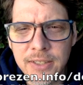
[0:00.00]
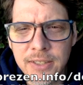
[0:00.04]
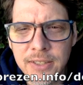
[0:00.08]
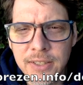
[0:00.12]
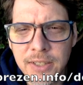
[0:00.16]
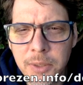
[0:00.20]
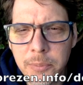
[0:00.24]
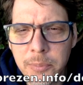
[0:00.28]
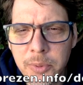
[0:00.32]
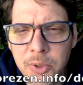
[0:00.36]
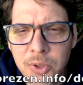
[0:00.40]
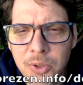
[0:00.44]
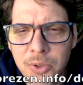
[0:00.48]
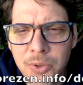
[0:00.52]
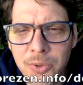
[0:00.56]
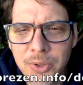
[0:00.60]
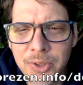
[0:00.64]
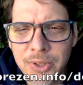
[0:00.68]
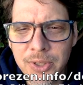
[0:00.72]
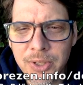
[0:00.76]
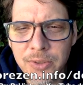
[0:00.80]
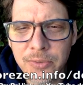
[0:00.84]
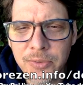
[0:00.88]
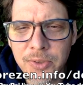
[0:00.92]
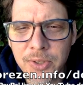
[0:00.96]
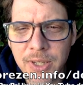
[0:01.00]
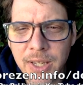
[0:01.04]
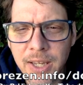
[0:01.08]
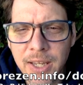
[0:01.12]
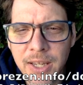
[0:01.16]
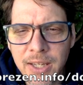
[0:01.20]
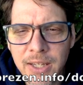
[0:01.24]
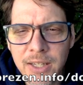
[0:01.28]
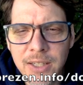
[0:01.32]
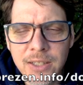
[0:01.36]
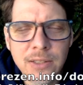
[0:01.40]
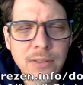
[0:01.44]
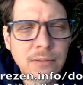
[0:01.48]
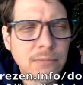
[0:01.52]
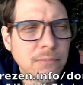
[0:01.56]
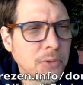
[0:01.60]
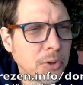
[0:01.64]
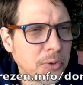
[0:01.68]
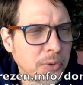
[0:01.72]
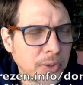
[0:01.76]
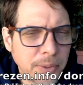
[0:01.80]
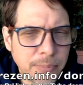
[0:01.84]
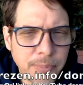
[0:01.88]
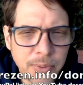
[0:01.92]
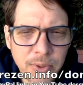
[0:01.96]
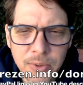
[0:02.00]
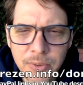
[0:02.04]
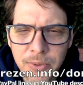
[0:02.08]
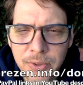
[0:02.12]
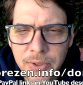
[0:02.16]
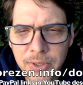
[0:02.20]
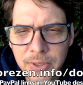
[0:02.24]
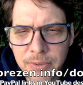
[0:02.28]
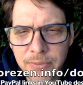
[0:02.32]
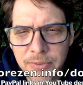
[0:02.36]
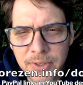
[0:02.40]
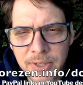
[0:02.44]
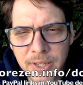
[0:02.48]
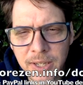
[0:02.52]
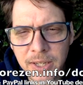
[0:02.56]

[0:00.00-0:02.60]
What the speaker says: Keep it going if you can. Don't keep it going if you